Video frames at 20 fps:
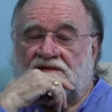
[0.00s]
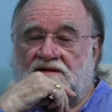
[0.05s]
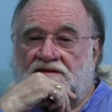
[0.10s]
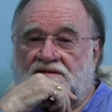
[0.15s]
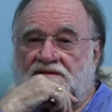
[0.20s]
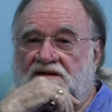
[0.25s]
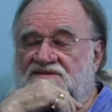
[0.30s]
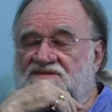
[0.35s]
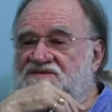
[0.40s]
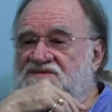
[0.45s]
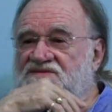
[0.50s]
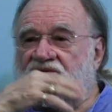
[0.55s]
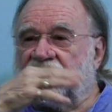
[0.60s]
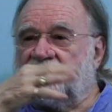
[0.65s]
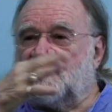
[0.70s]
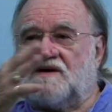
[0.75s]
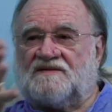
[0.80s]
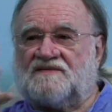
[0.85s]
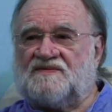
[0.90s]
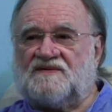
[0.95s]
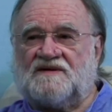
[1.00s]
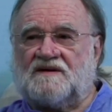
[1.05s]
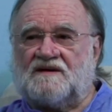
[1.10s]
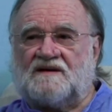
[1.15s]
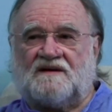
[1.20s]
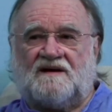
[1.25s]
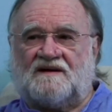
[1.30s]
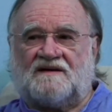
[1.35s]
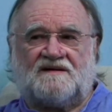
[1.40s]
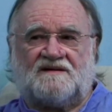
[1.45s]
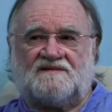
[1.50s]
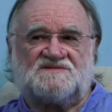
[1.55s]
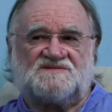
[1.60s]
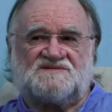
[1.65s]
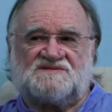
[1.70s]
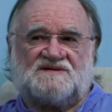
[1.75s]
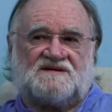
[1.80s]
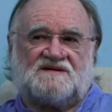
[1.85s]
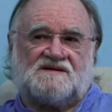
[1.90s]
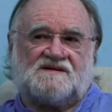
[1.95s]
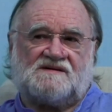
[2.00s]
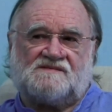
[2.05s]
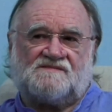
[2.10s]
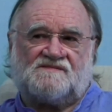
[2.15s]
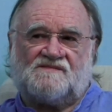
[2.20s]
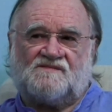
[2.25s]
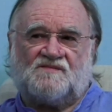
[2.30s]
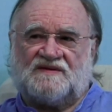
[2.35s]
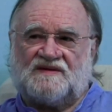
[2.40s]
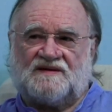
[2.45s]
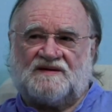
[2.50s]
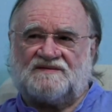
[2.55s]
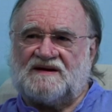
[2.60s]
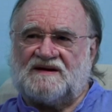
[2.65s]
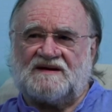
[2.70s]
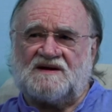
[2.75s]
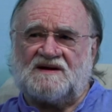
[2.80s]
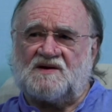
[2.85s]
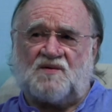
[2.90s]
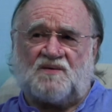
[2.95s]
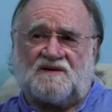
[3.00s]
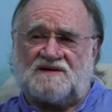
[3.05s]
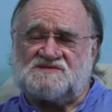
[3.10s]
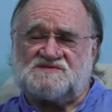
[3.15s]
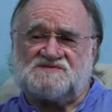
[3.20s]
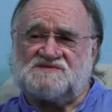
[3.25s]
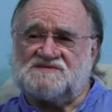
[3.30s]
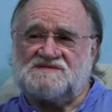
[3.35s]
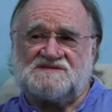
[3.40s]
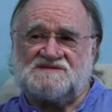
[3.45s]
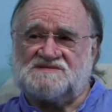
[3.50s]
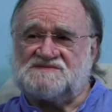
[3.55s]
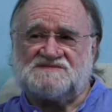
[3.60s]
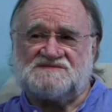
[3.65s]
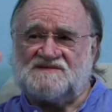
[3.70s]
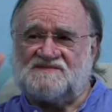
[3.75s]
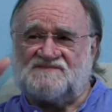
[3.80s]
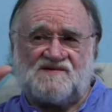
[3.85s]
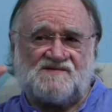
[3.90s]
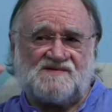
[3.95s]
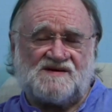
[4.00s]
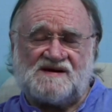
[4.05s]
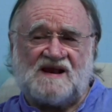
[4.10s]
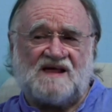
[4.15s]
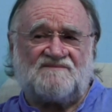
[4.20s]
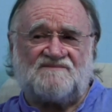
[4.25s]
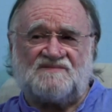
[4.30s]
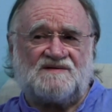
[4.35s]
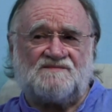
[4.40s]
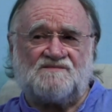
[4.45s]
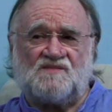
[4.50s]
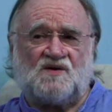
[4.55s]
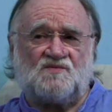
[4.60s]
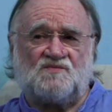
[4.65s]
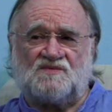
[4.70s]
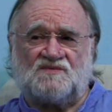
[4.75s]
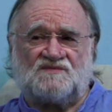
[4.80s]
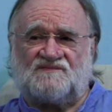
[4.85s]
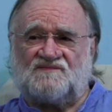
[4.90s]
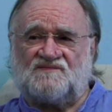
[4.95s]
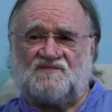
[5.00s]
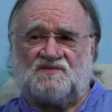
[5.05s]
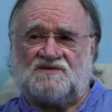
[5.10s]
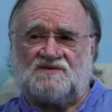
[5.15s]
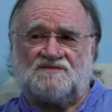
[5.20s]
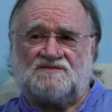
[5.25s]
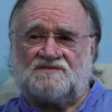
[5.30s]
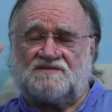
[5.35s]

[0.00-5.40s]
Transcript: And so I think I can say without any question, this is a very lovely moment for you.